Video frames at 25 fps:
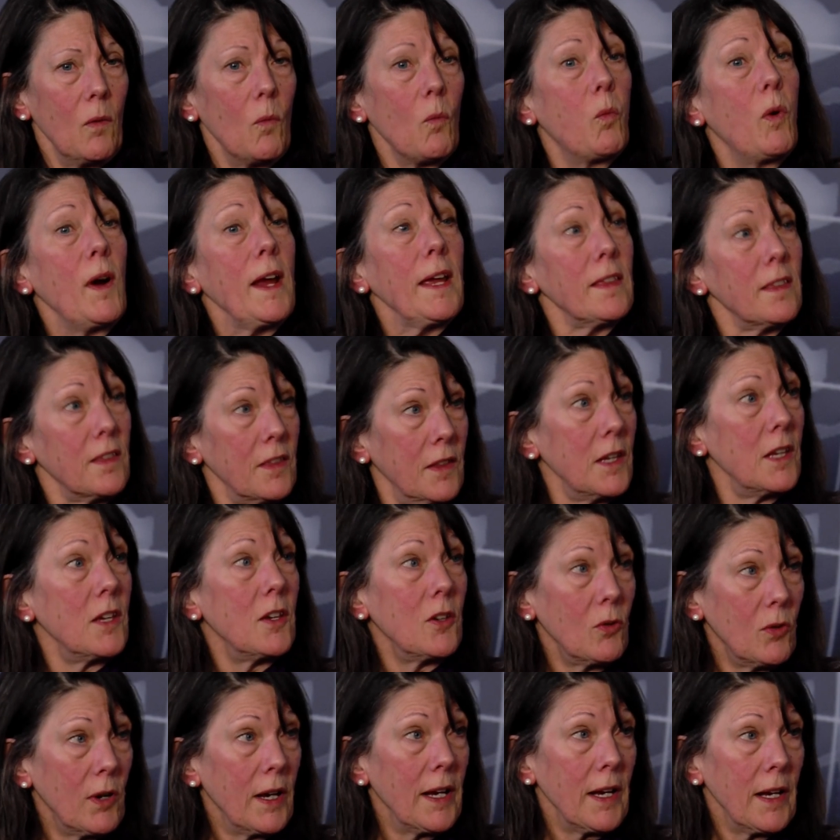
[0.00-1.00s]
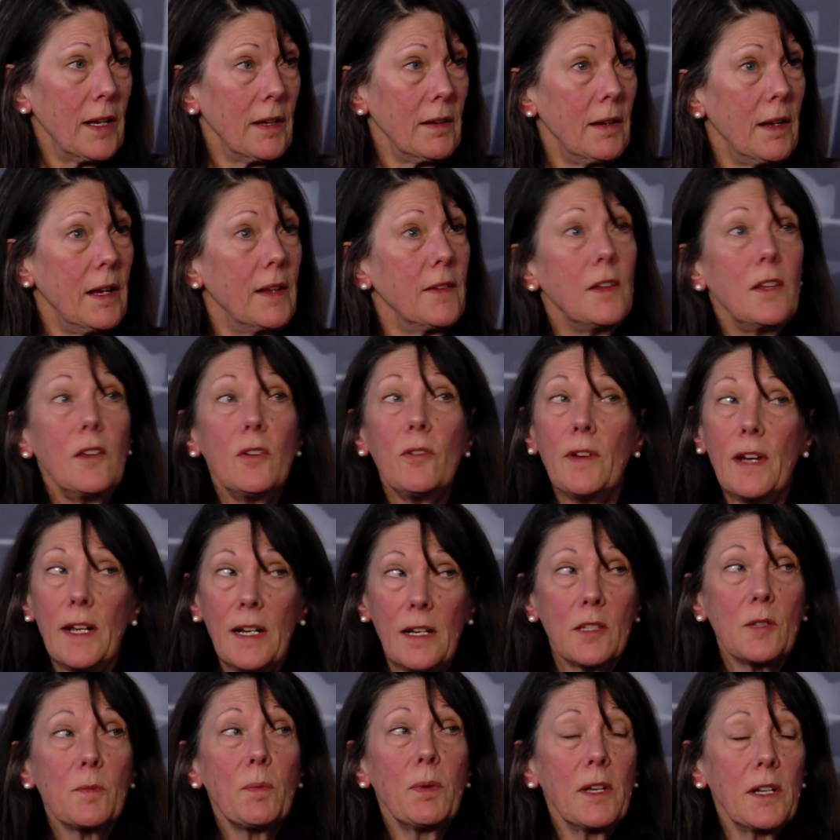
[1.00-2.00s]
with the UN, and the
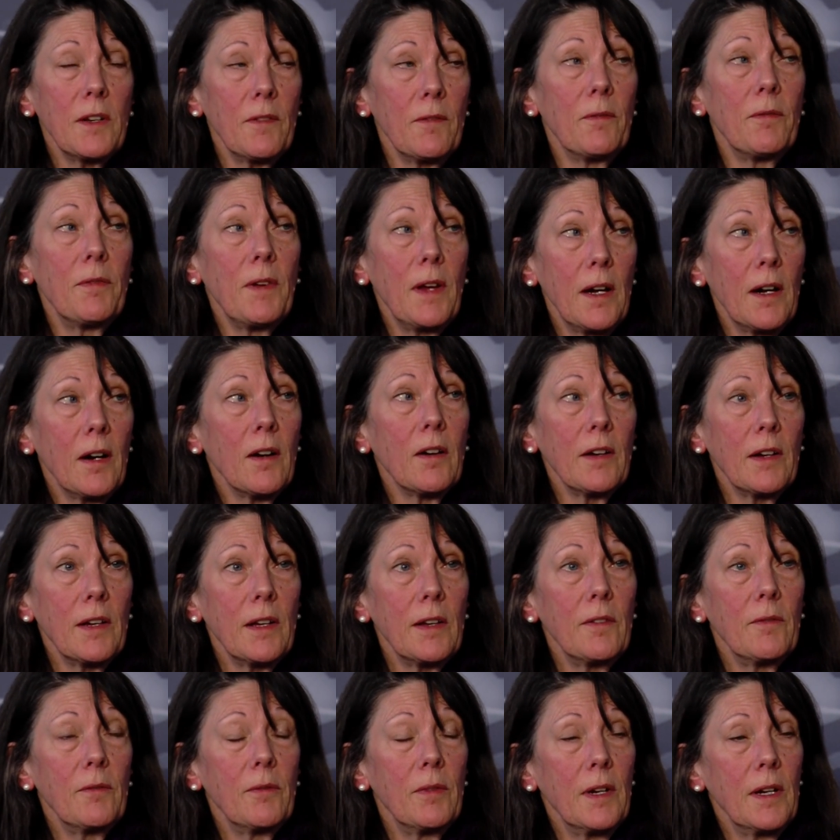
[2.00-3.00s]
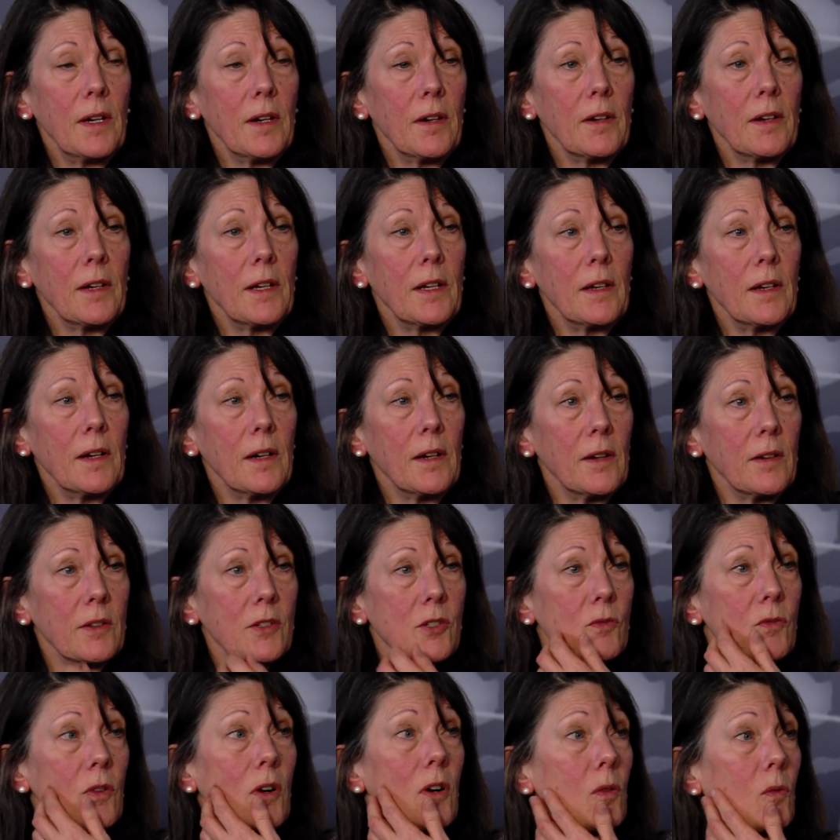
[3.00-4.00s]
UN has played a very, very
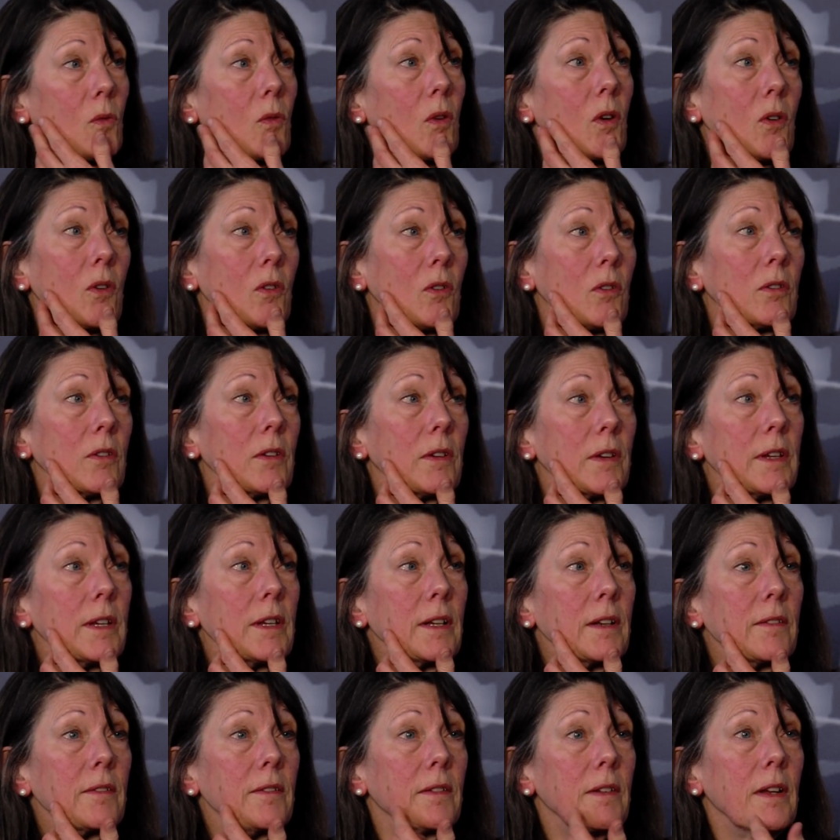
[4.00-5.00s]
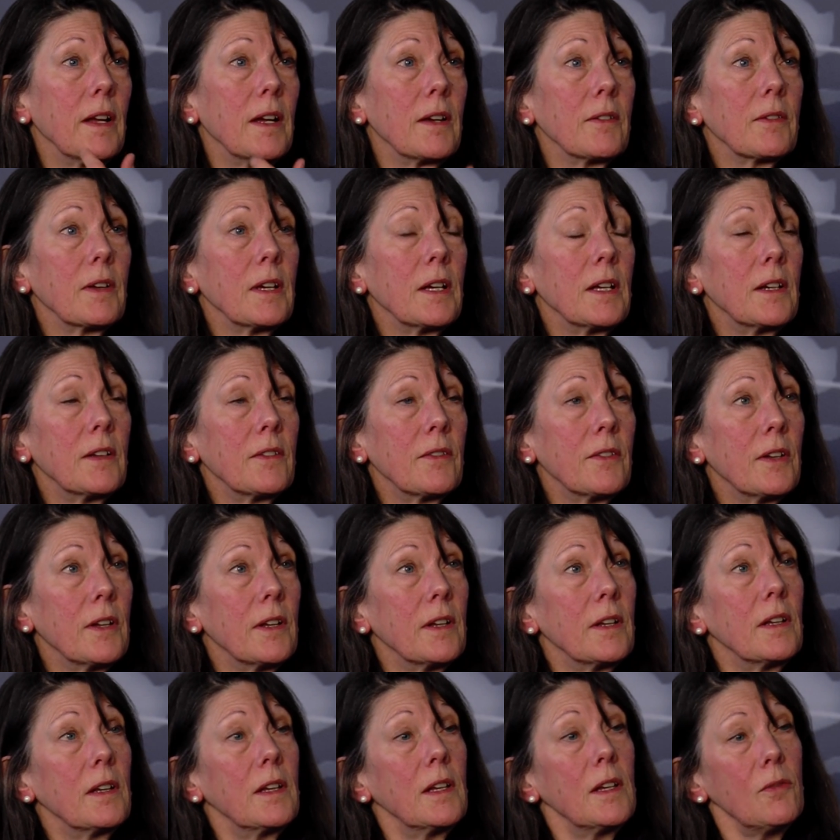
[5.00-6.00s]
uh, strong role in
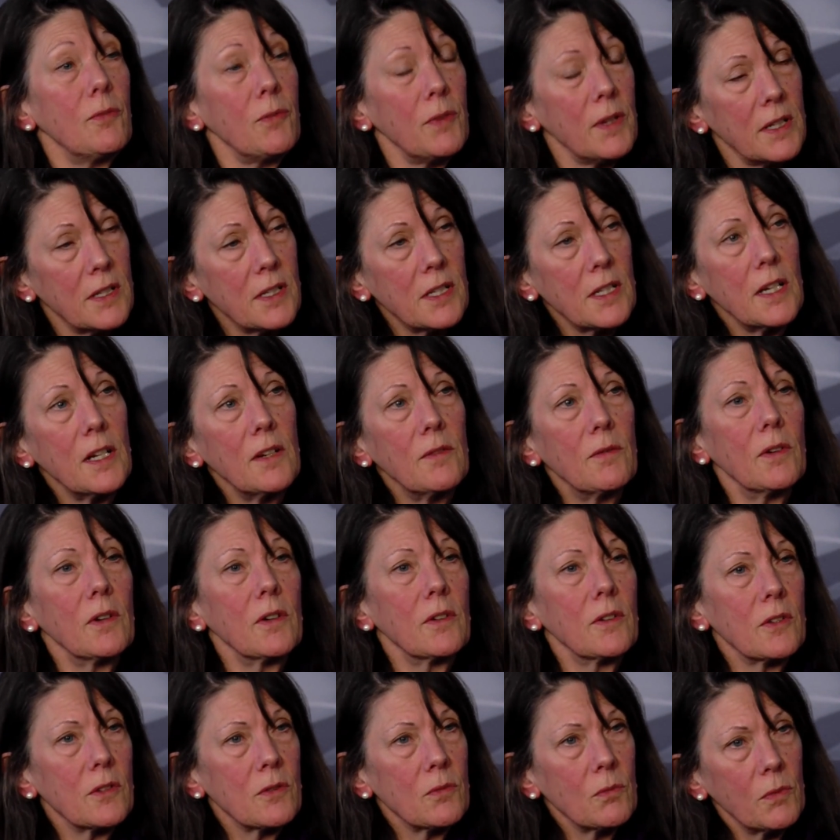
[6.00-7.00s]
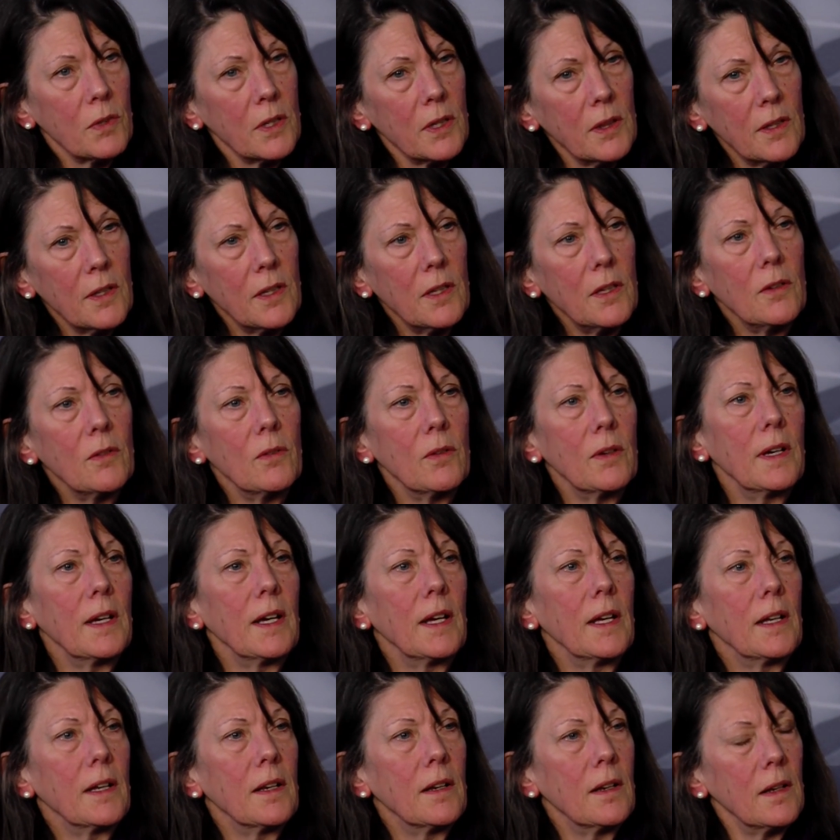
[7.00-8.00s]
Afghanistan. If we'd stayed focused with the
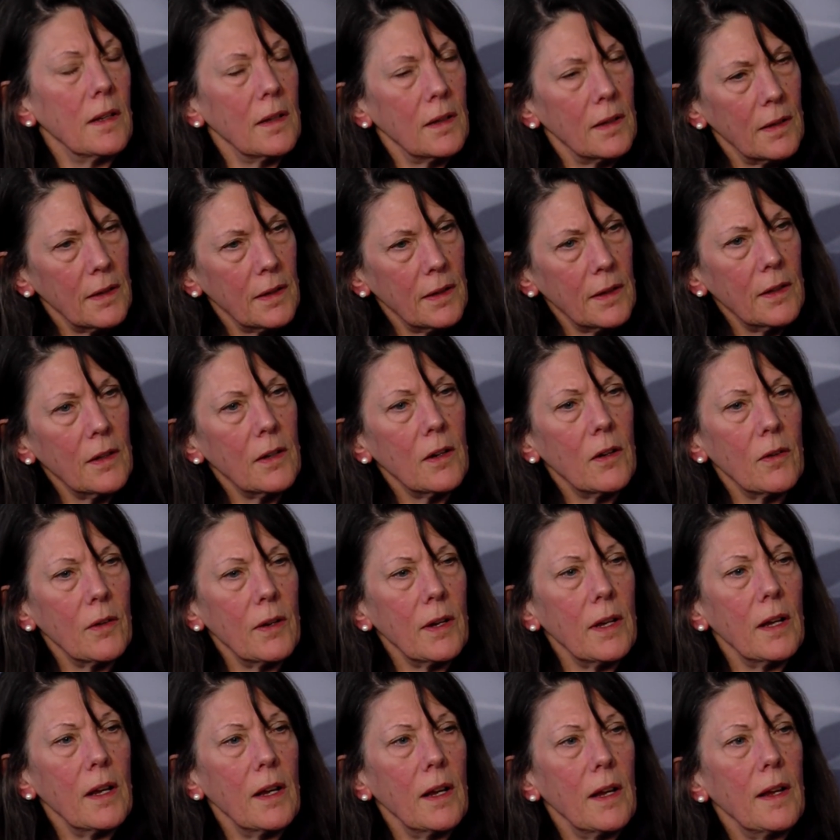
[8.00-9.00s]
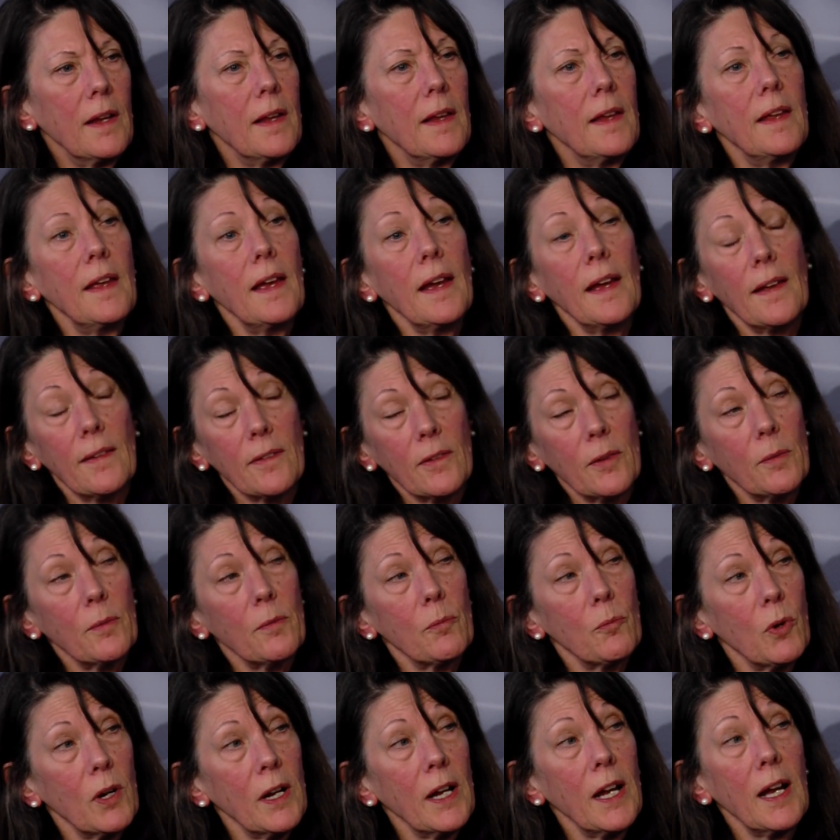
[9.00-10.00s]
UN, you know, yes,
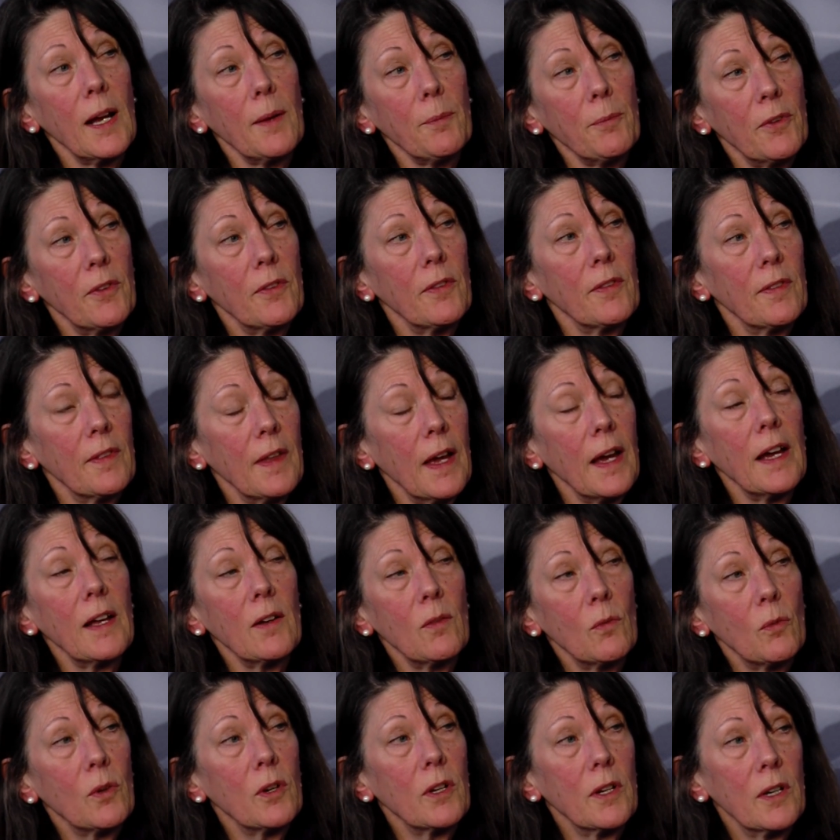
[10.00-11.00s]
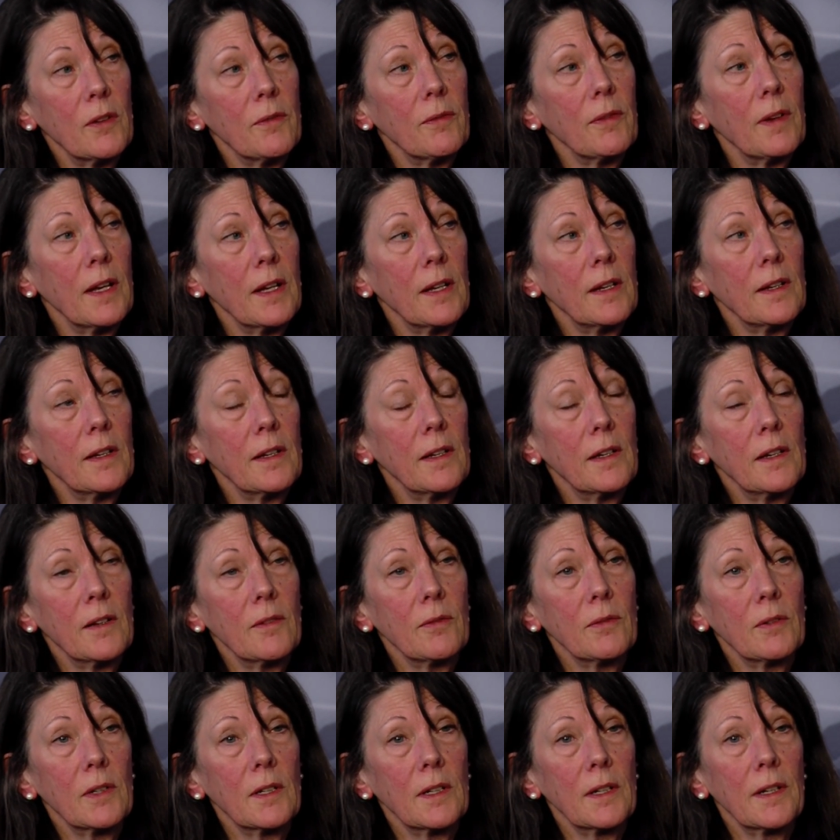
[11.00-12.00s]
perhaps that would have ended
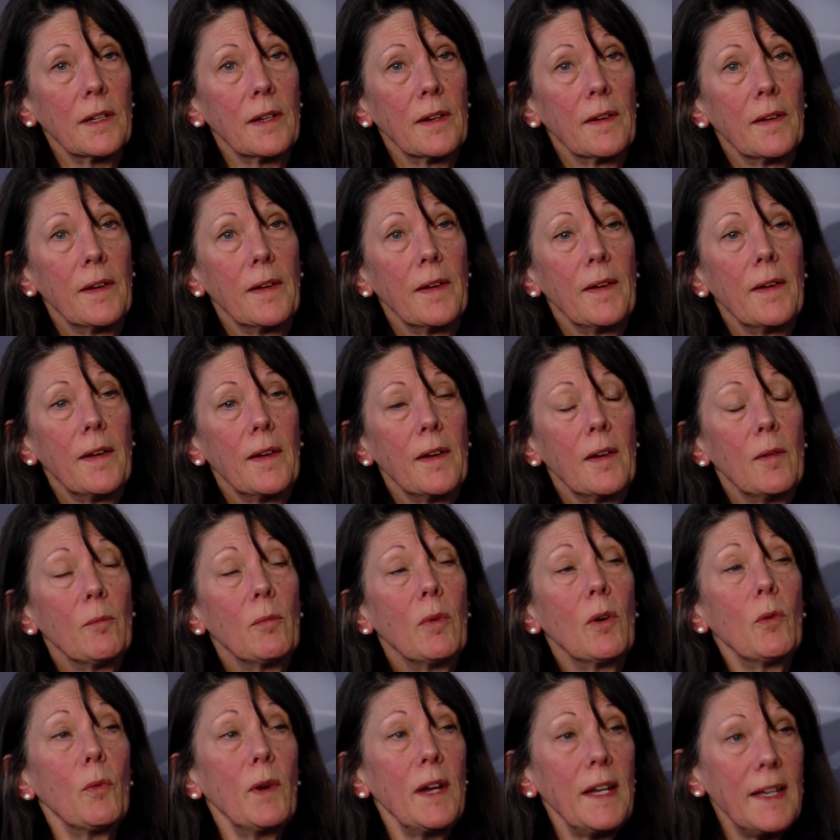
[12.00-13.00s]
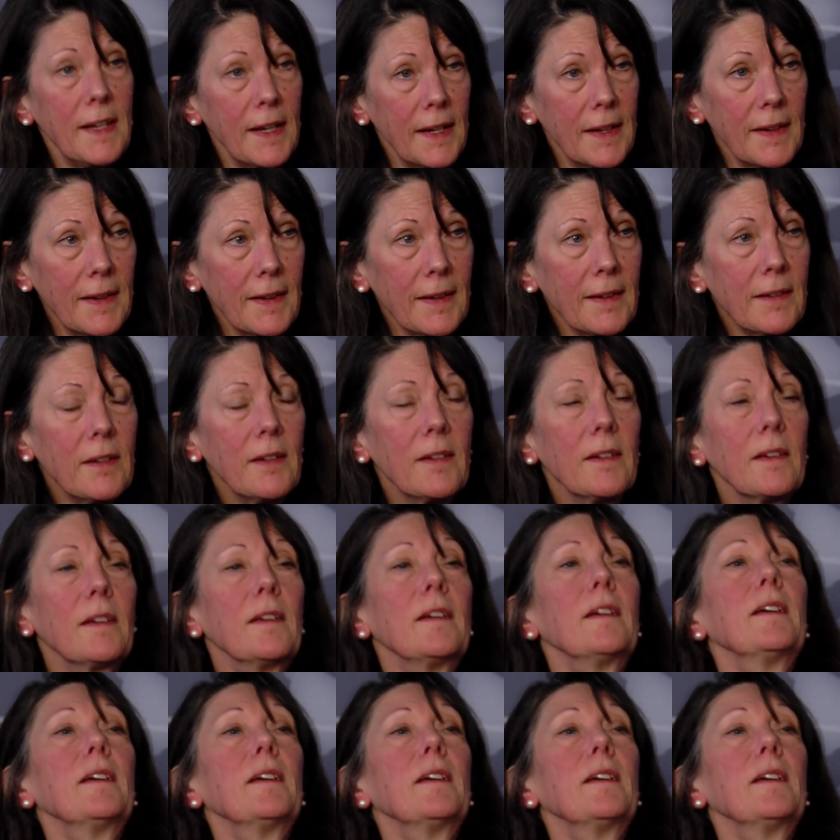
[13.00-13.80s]
differently. But we didn't.